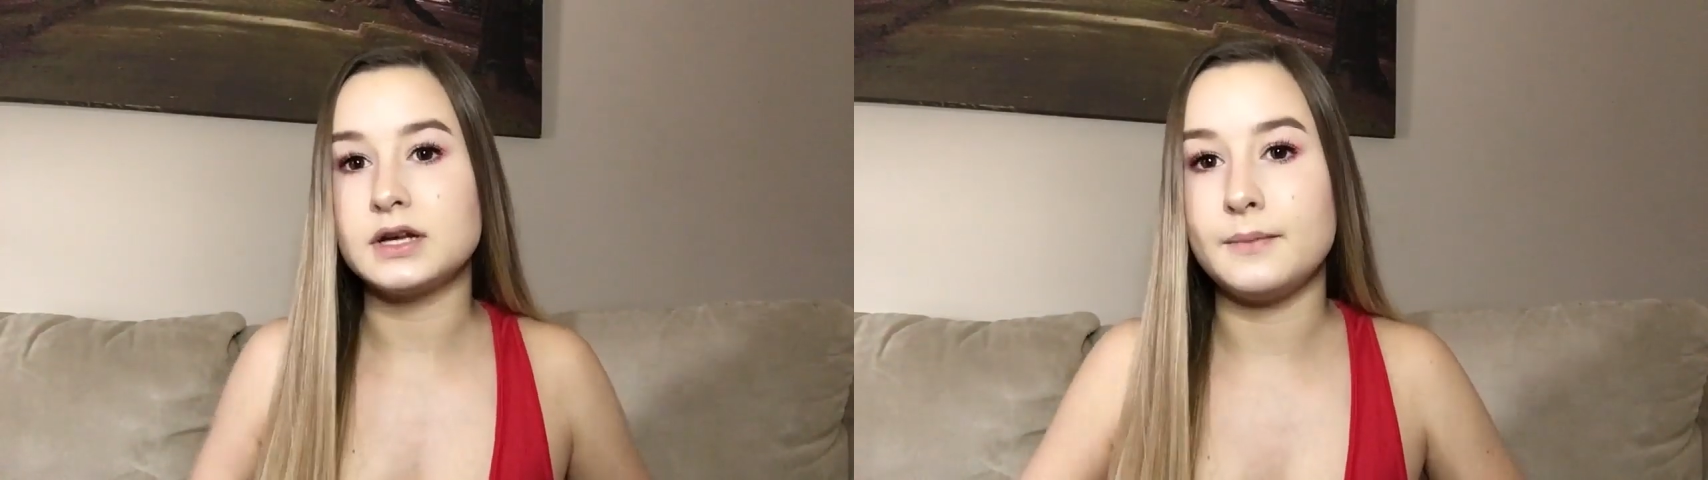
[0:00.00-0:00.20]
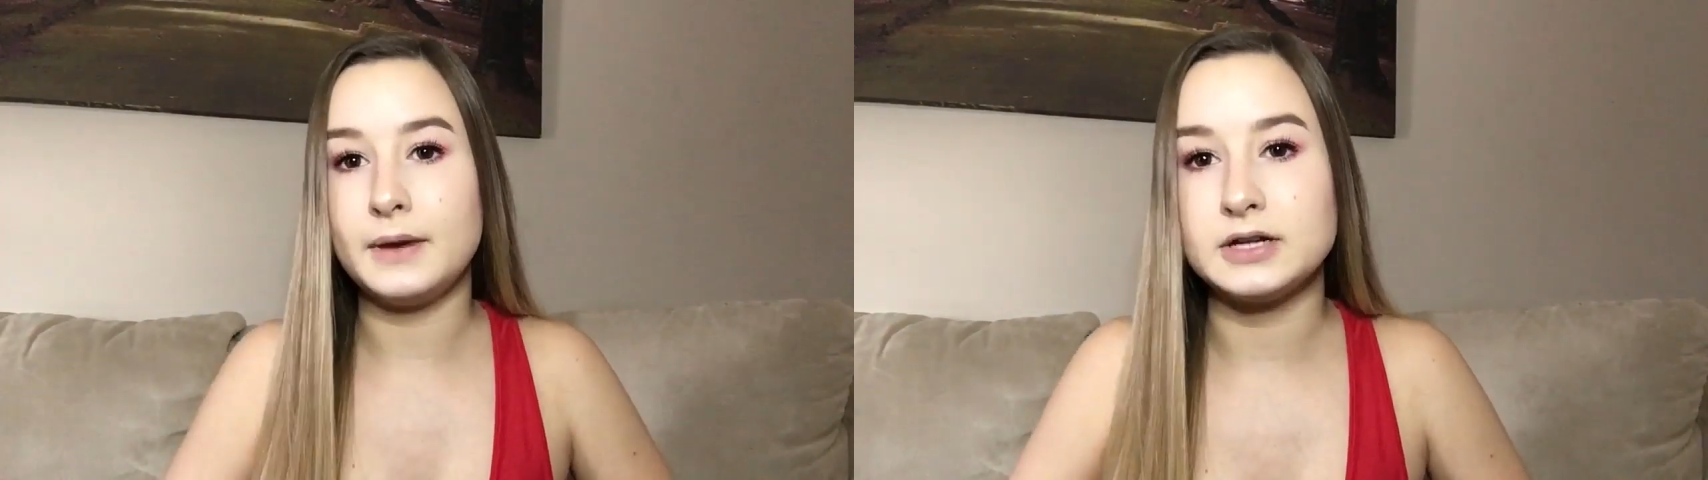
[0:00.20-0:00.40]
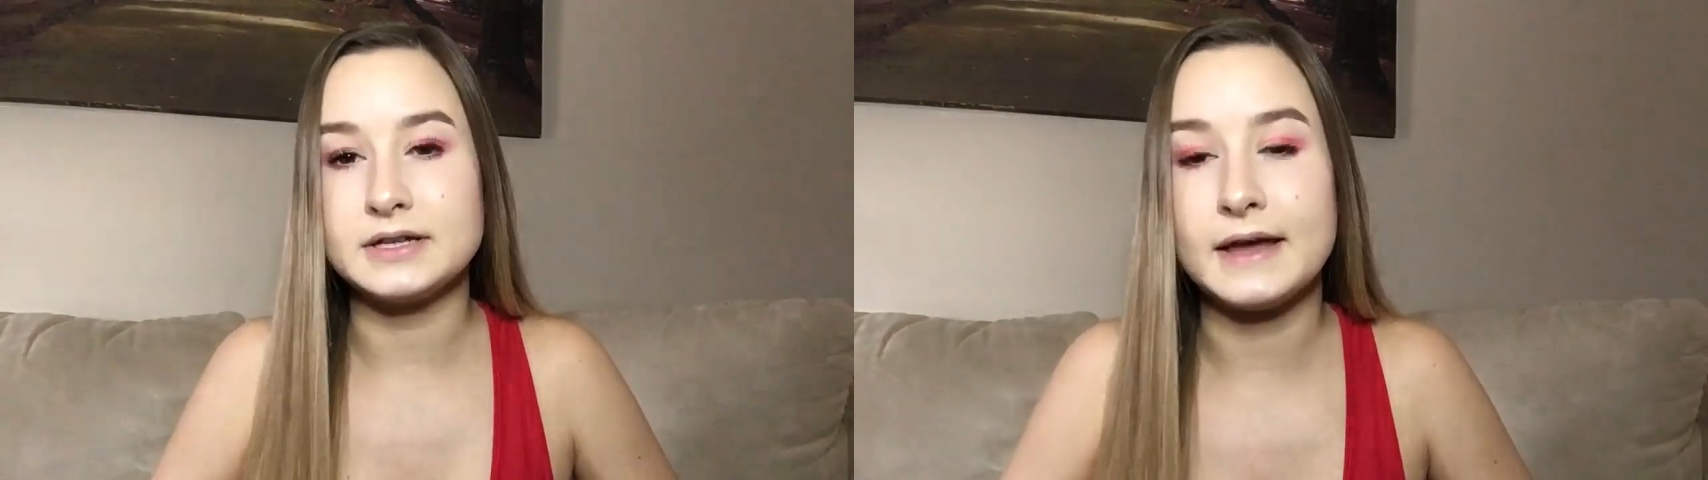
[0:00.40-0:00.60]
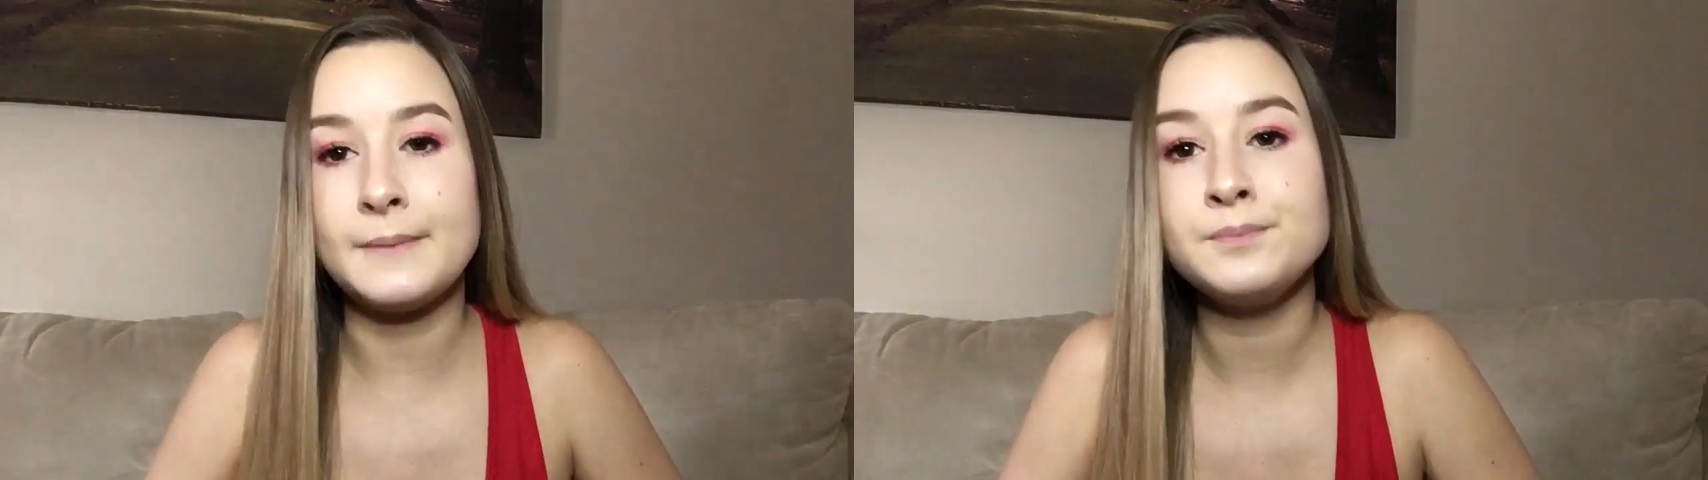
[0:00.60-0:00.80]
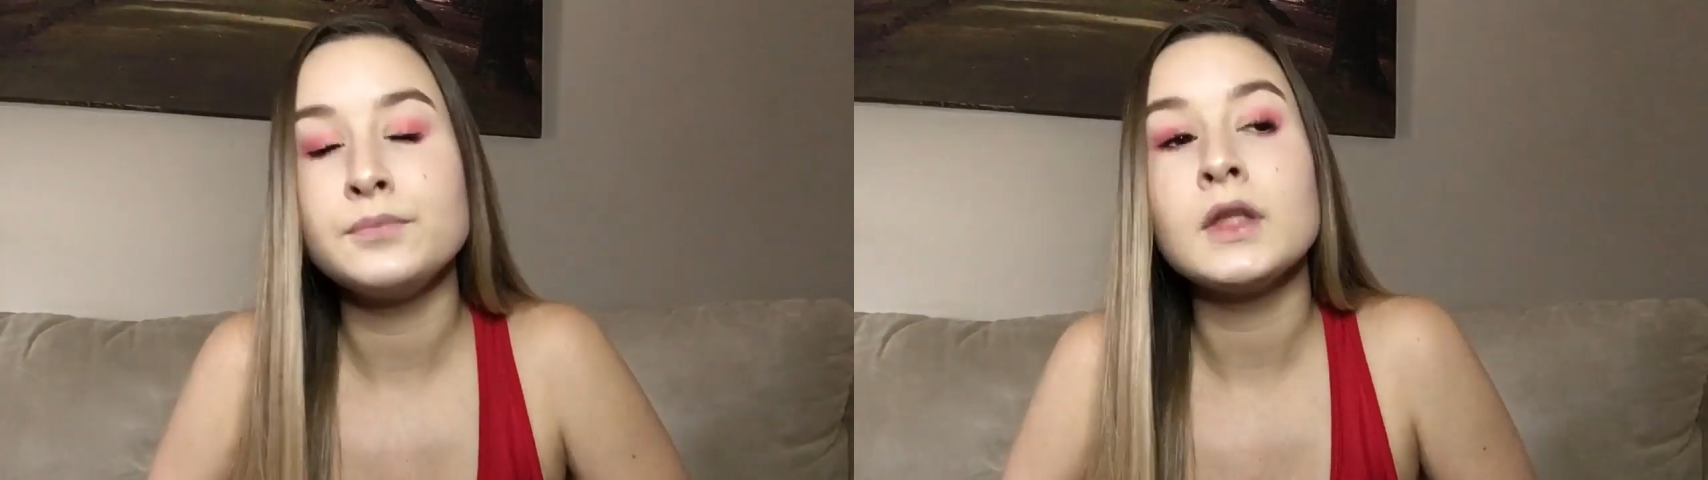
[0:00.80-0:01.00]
compared to them.